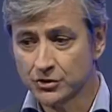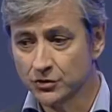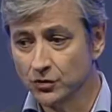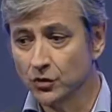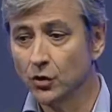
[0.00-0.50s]

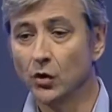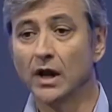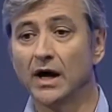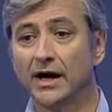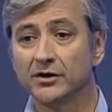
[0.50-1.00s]
to
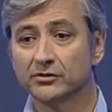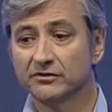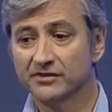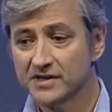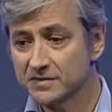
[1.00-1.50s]
align our
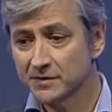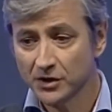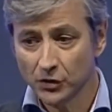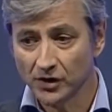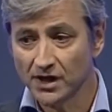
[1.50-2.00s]

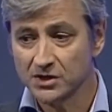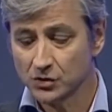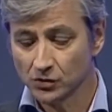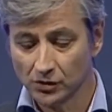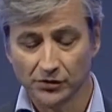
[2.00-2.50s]
investment
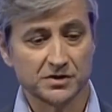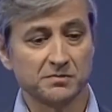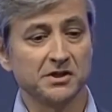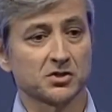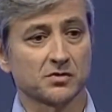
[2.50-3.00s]
against all those
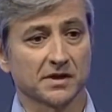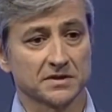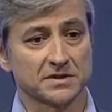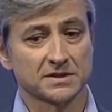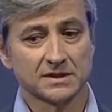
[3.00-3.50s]
big
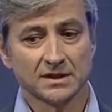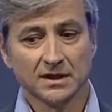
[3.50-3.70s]
trends.